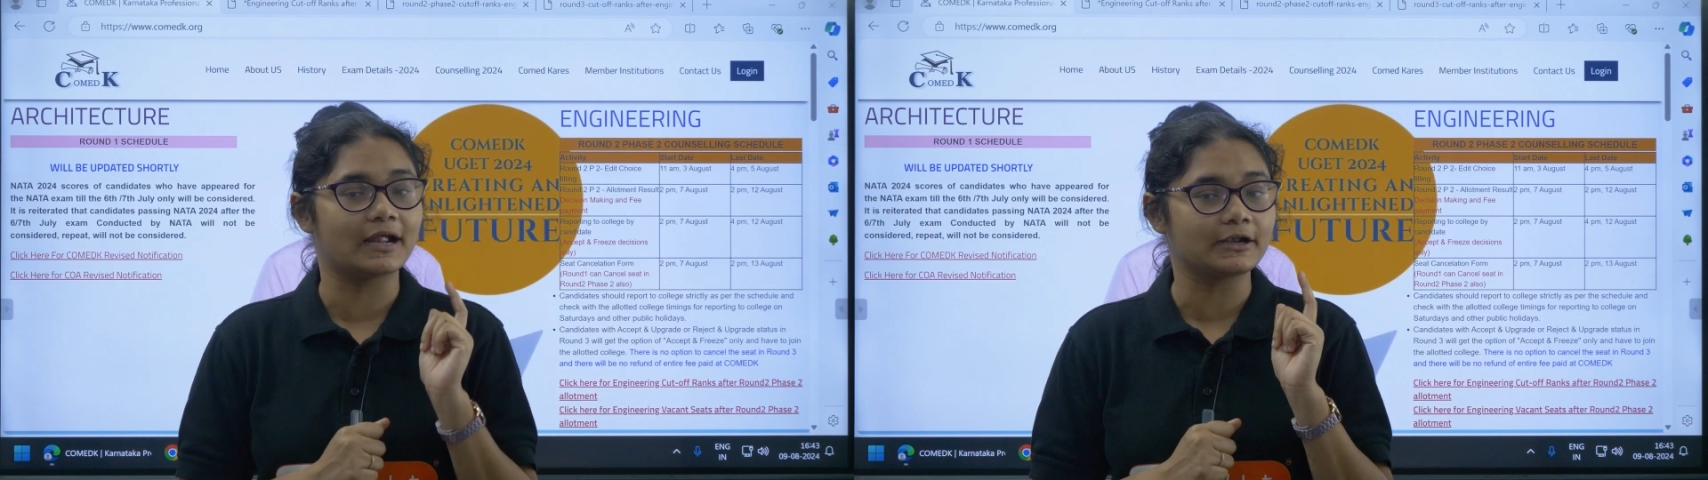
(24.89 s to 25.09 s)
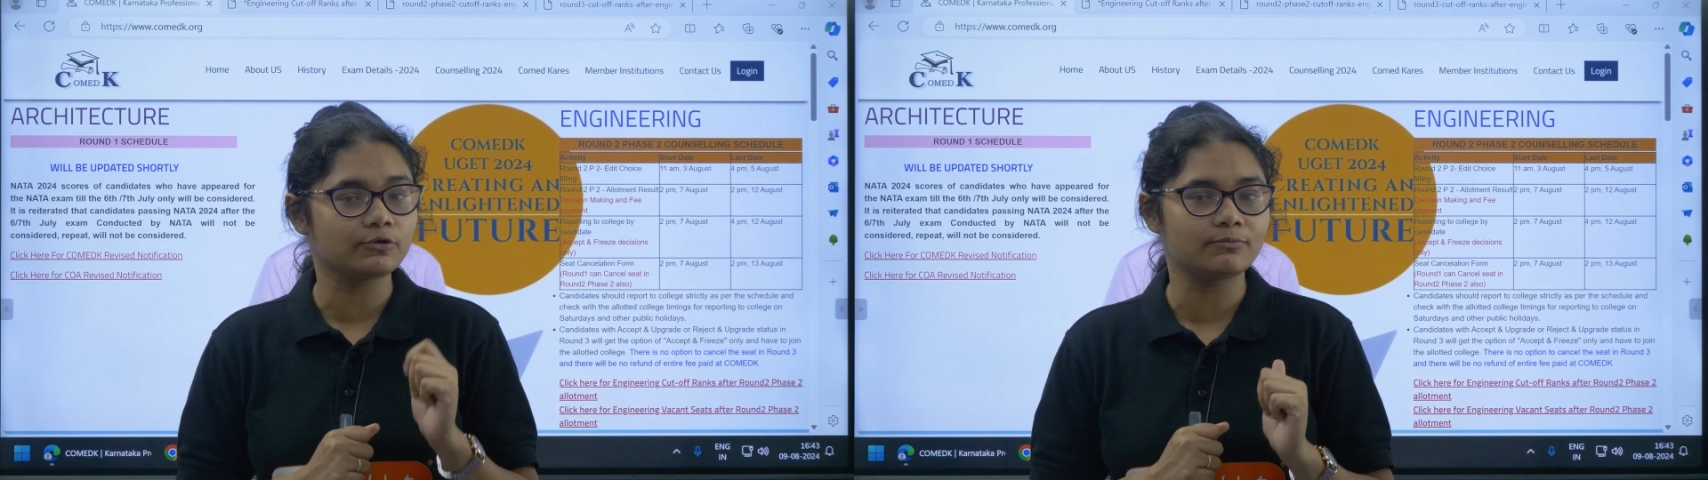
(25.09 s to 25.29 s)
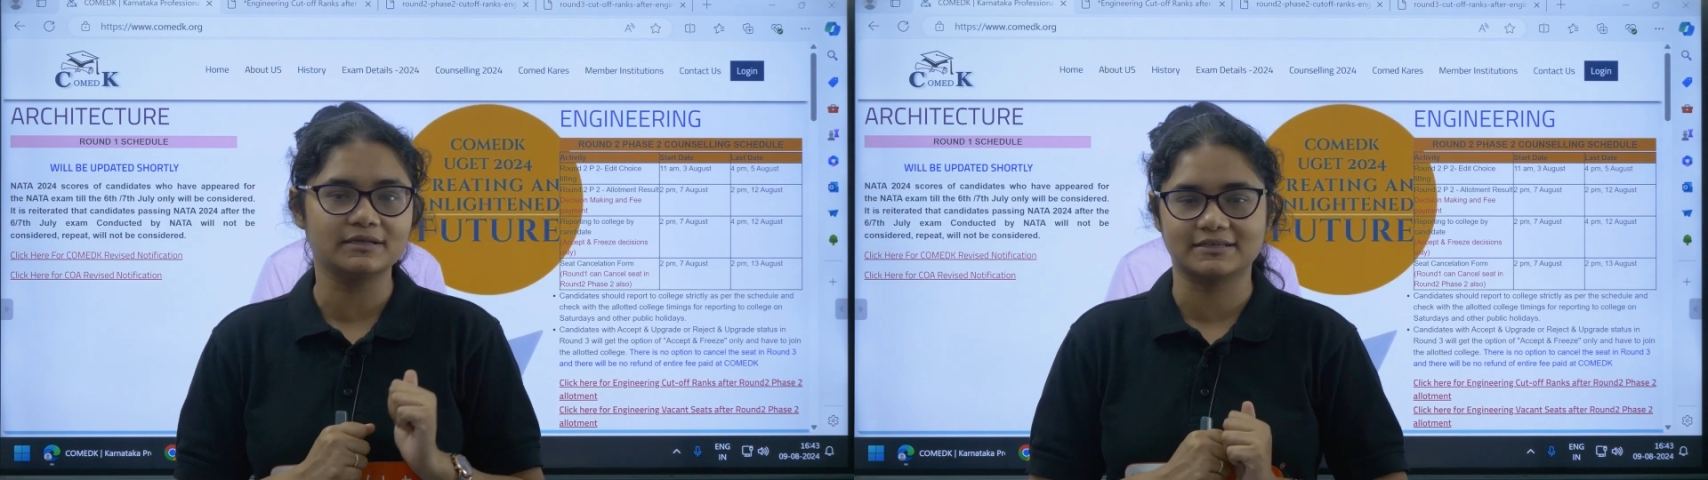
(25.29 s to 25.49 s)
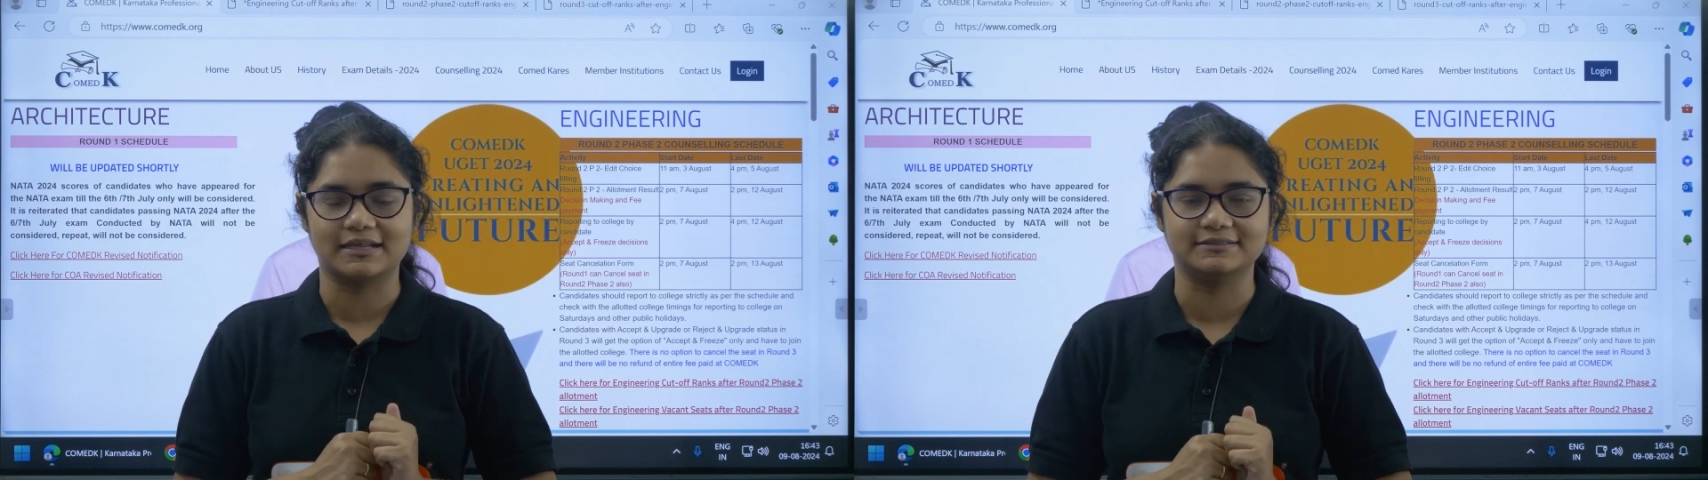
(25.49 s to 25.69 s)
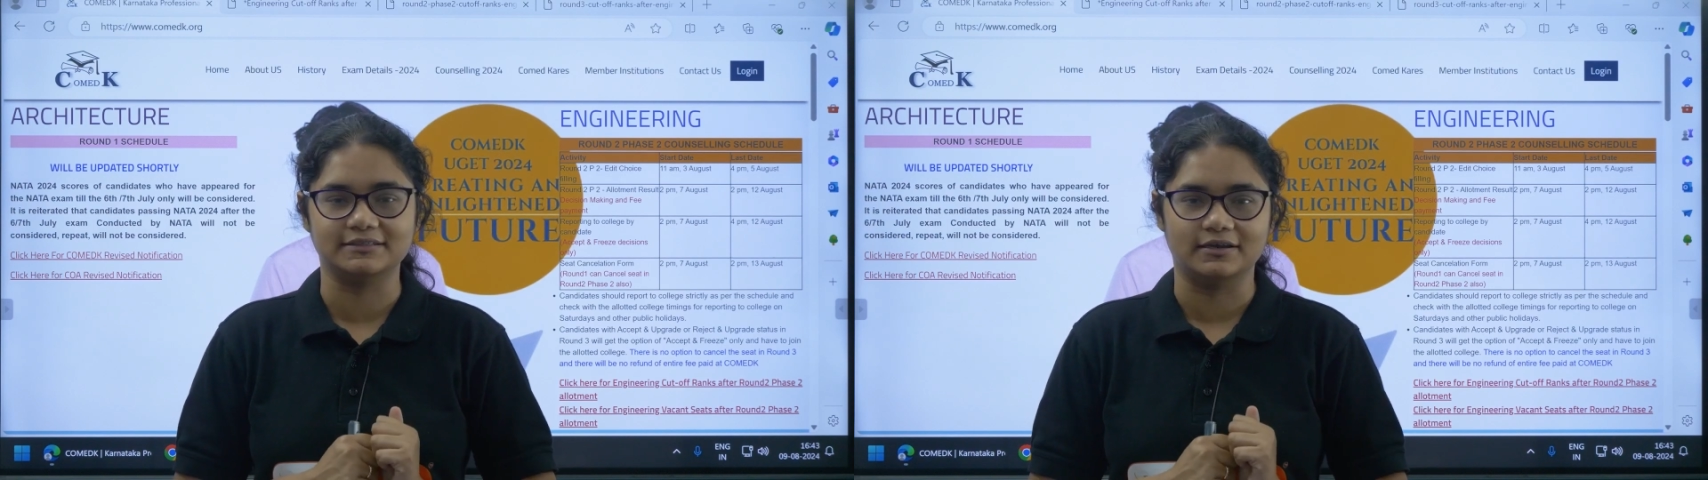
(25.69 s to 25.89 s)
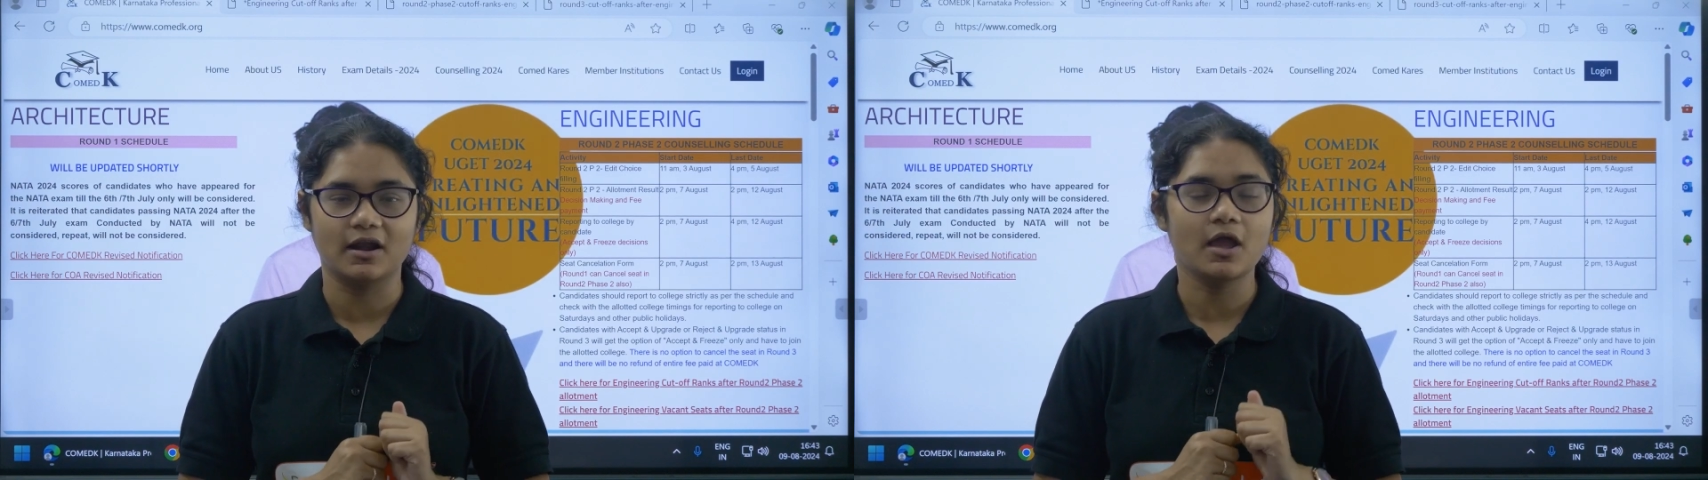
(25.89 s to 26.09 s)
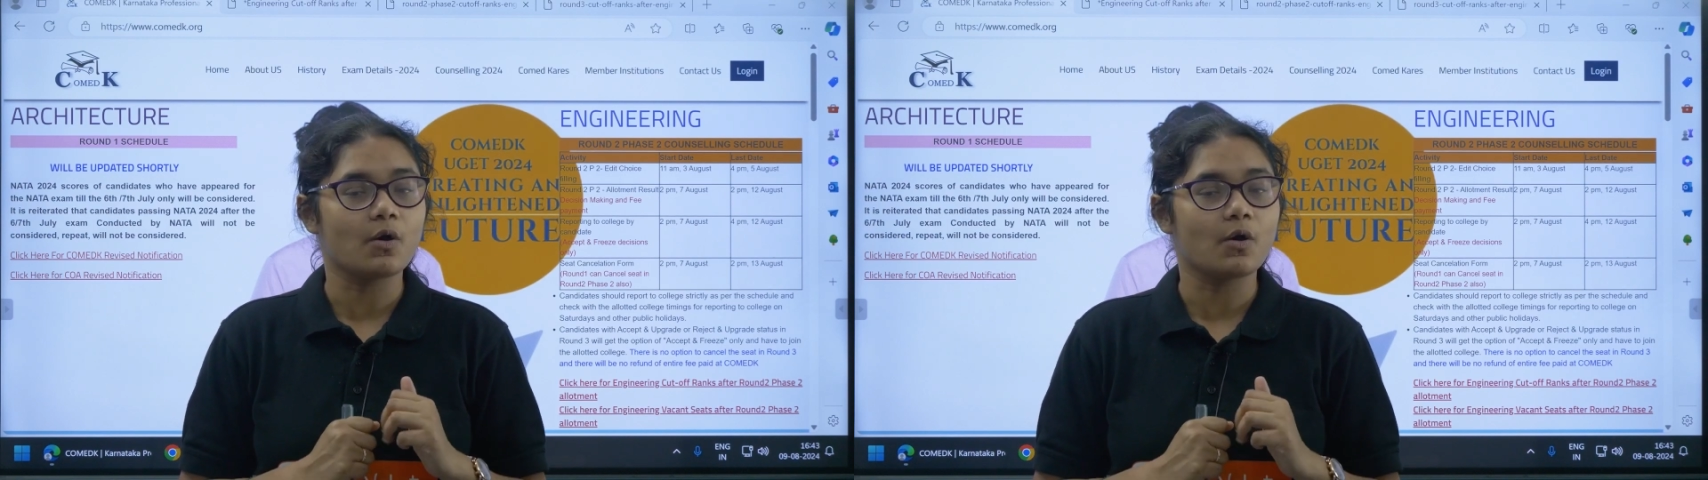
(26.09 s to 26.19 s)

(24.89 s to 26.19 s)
that you must consider